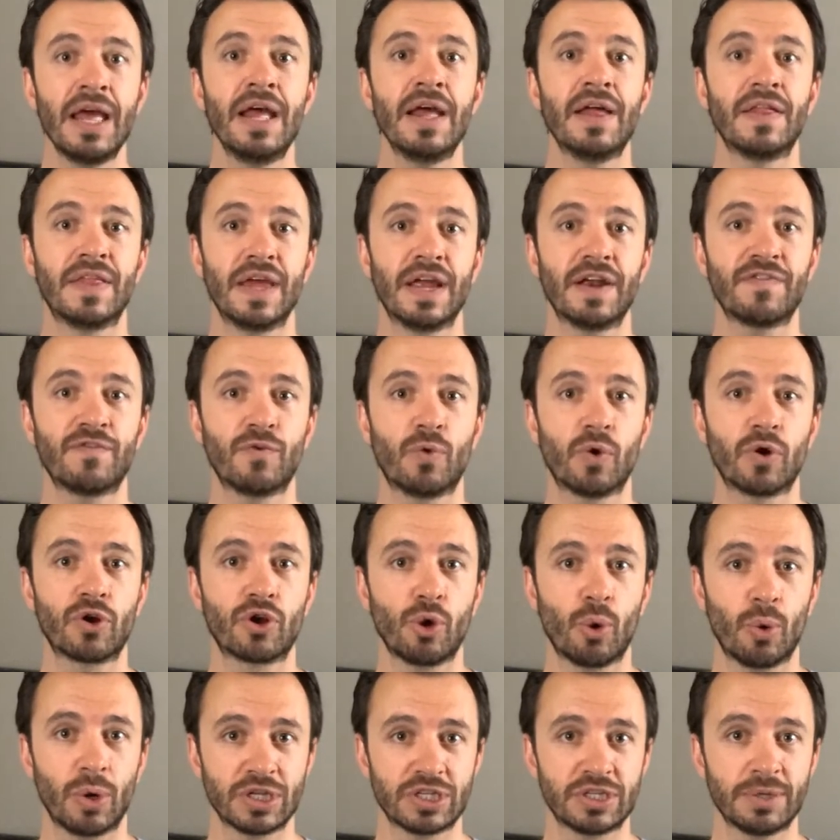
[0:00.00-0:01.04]
therefore
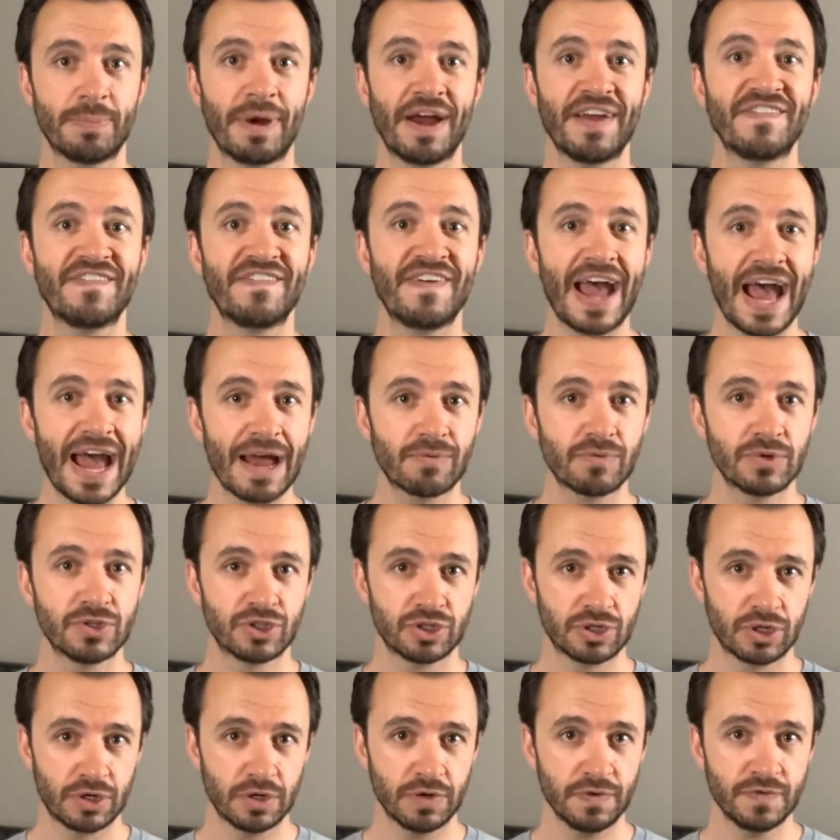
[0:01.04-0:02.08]
going to my fat
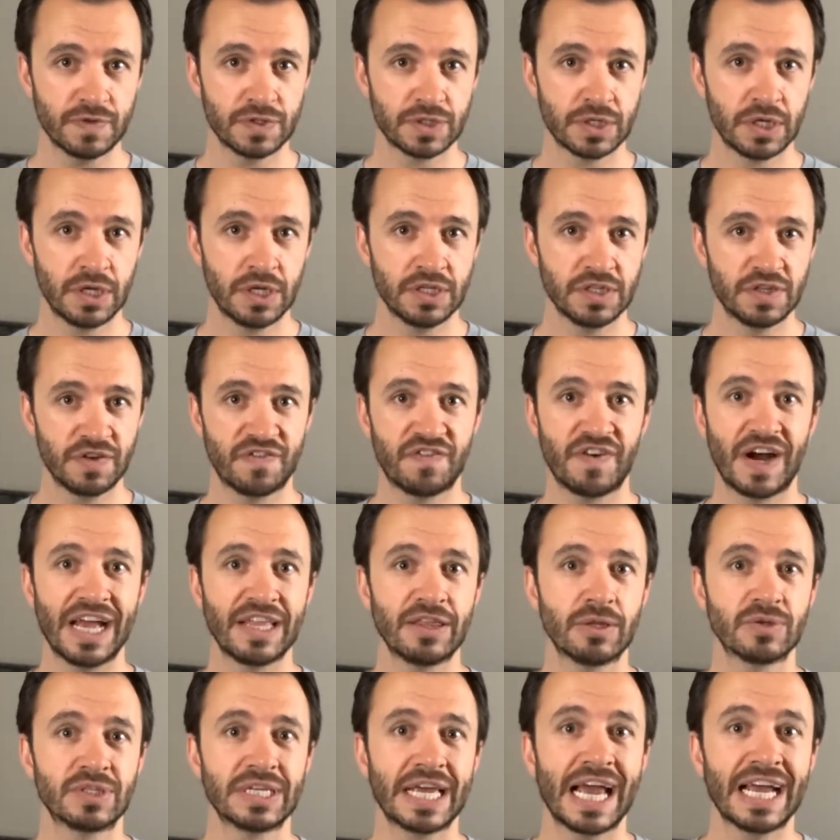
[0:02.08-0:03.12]
reserves to find
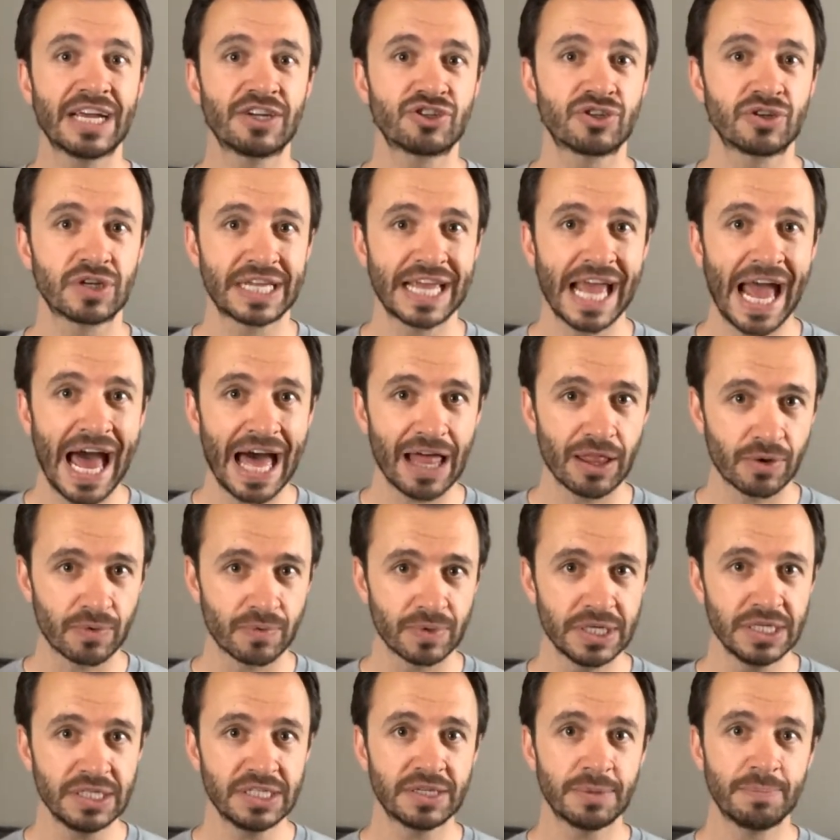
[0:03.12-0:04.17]
those extra
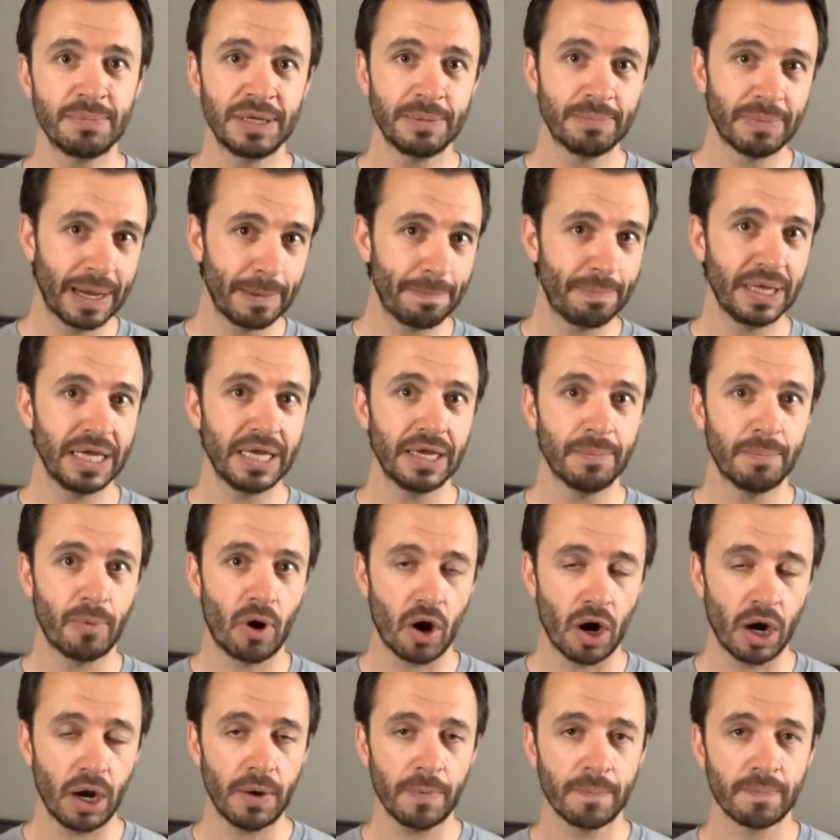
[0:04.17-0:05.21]
calories to meet my
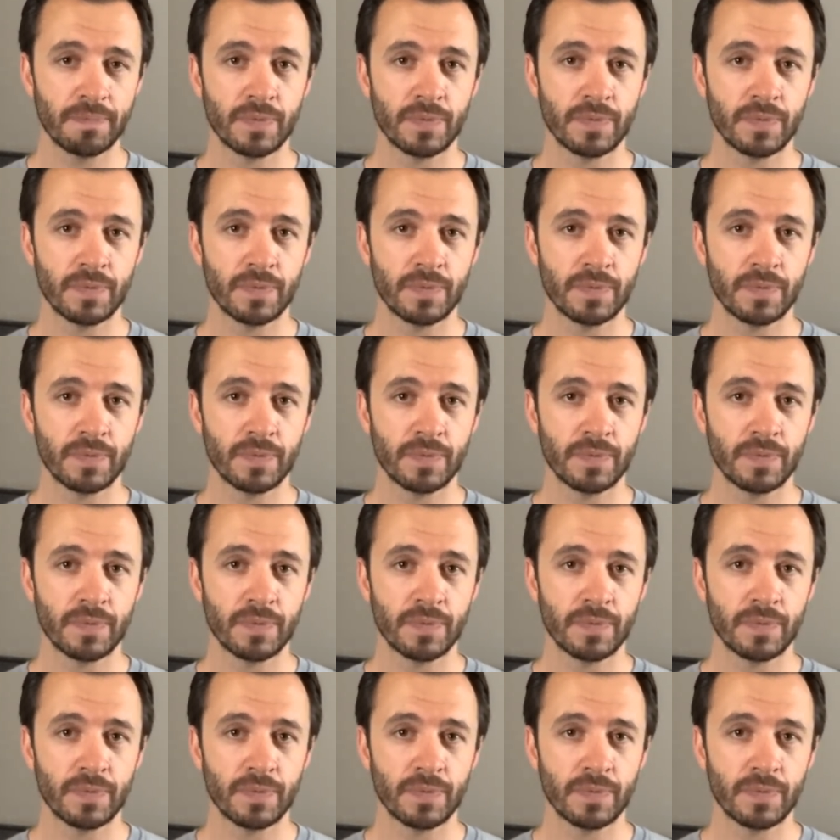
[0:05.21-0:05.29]
BMR.